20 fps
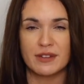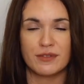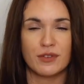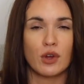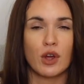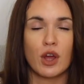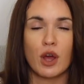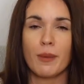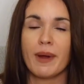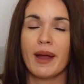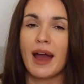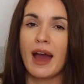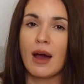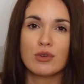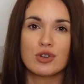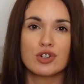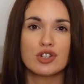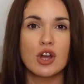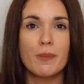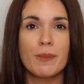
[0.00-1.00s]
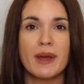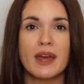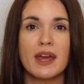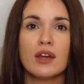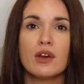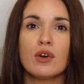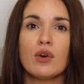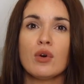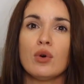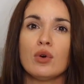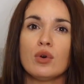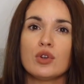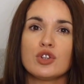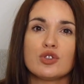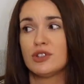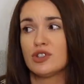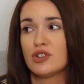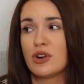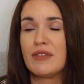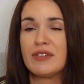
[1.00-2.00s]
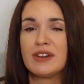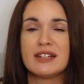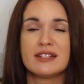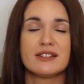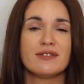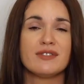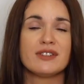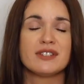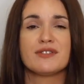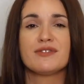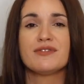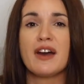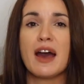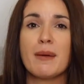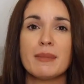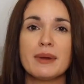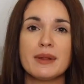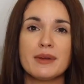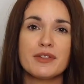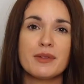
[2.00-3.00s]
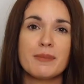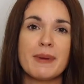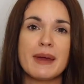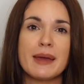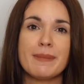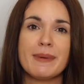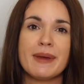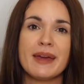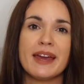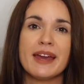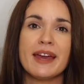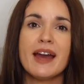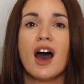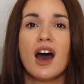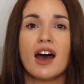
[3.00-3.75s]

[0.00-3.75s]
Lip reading: If you're going out shopping or traveling to visit family with the baby,